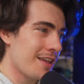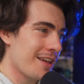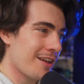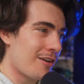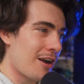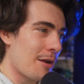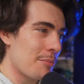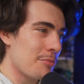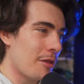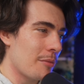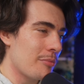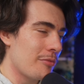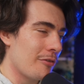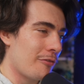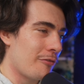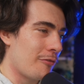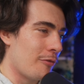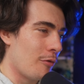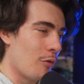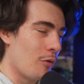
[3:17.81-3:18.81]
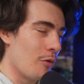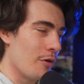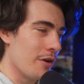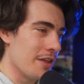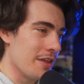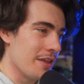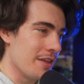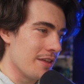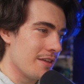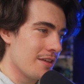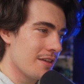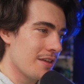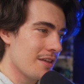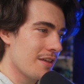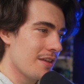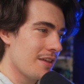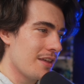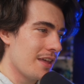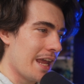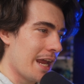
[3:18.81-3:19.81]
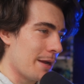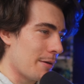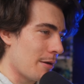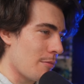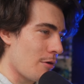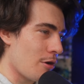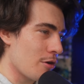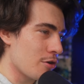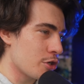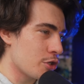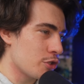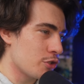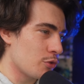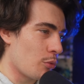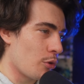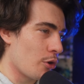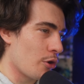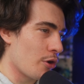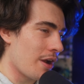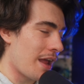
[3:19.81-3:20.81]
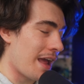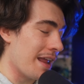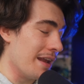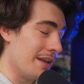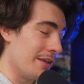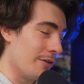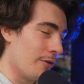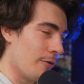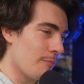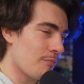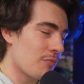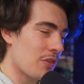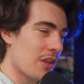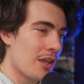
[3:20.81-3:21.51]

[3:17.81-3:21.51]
dropped up to 40, and my margins weren't ideal.